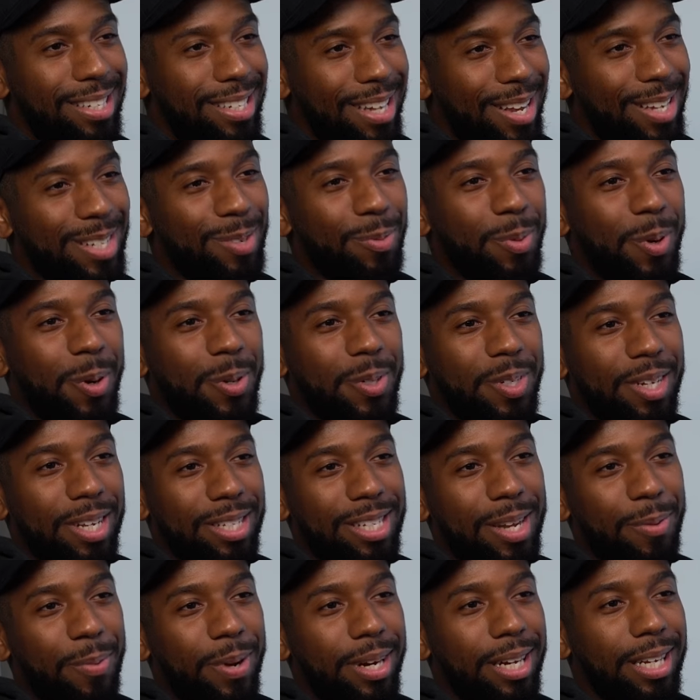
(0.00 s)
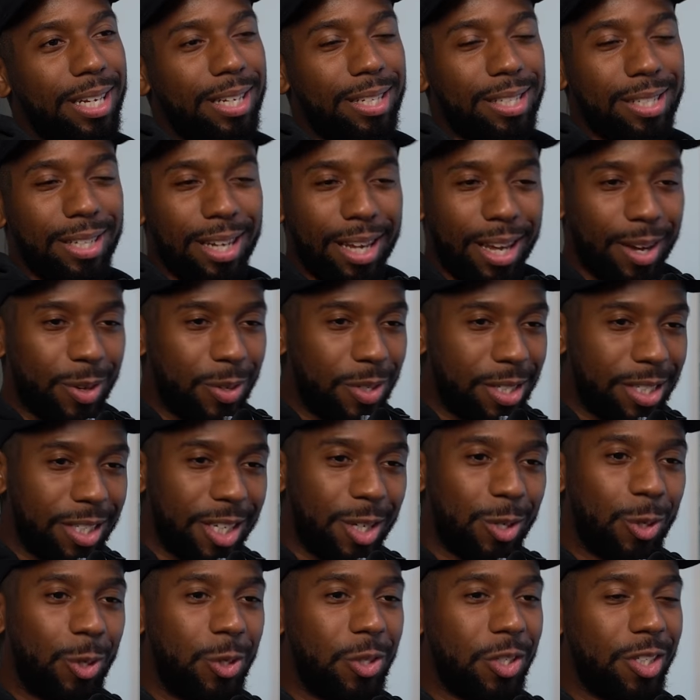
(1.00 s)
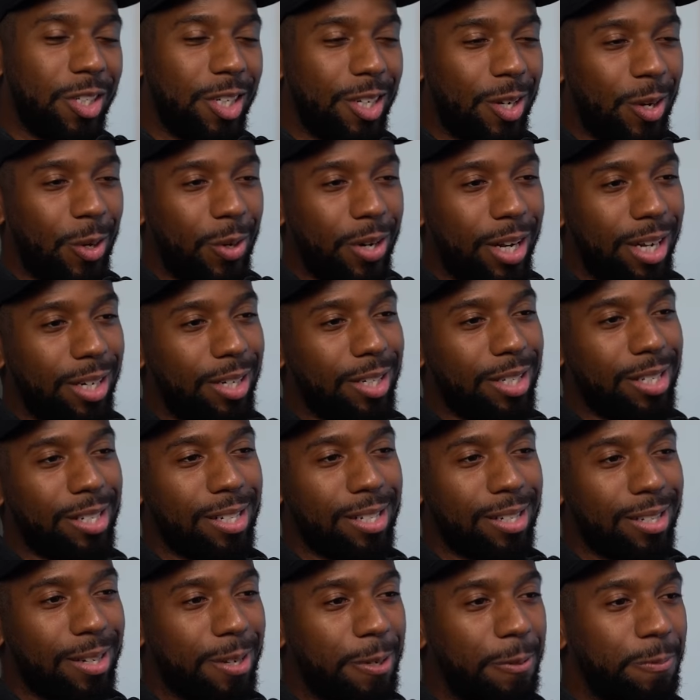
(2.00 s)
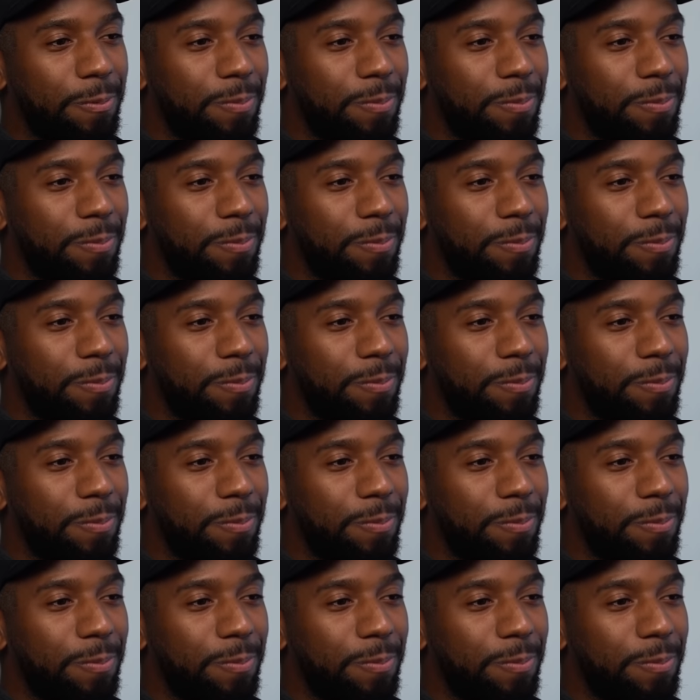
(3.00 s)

a sensible option. I say my niece, yeah, because children, you know, they're just